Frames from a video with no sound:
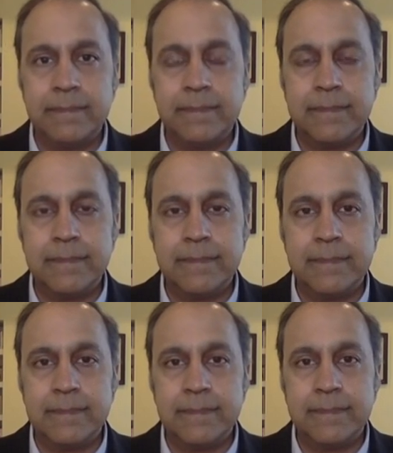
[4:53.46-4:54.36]

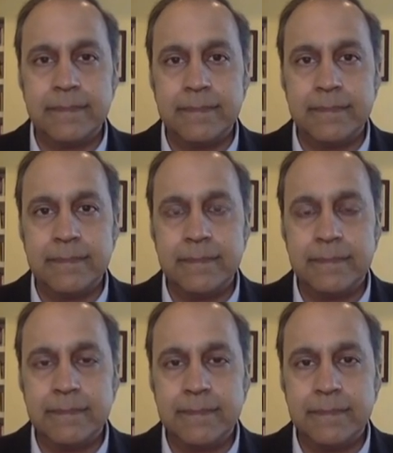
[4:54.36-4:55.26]

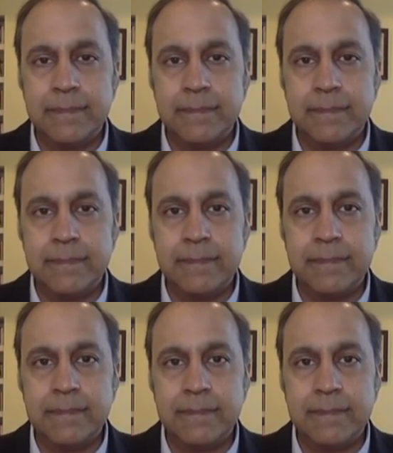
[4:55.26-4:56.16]

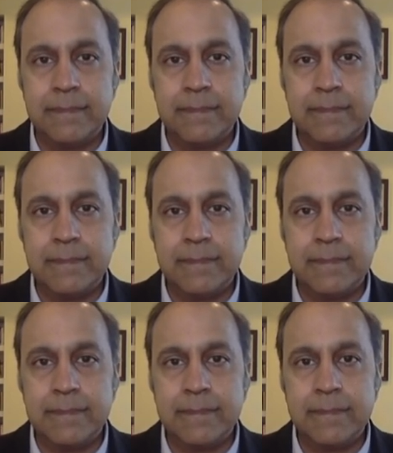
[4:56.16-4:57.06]

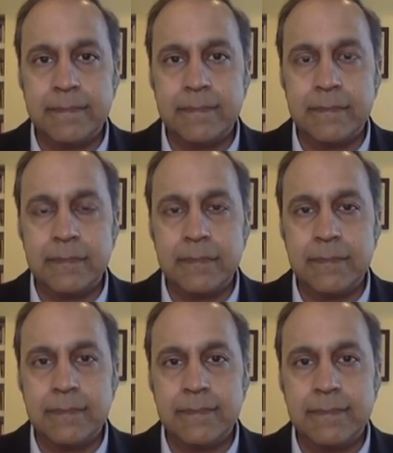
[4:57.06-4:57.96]

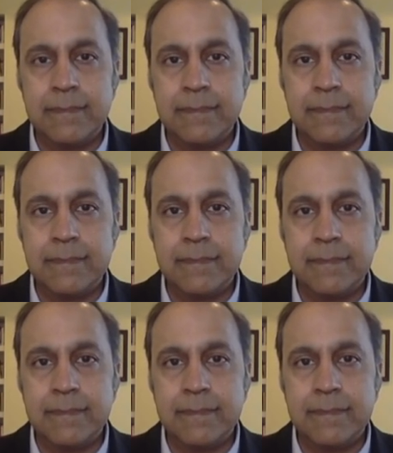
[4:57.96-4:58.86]

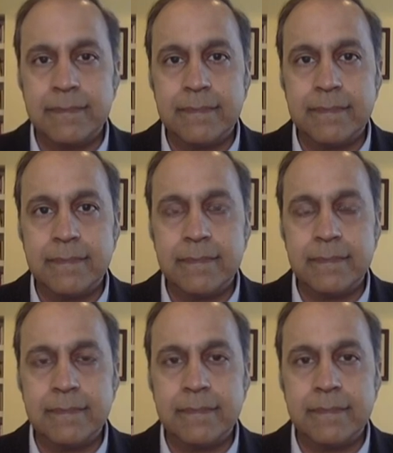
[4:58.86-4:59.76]

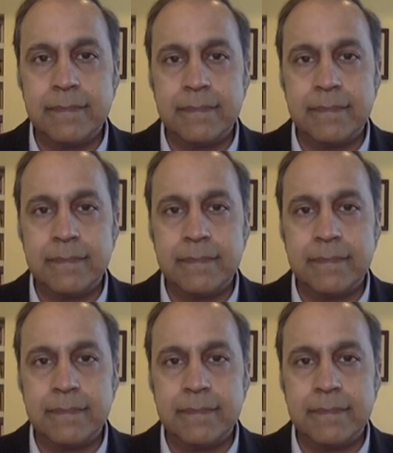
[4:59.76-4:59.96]
(not speaking)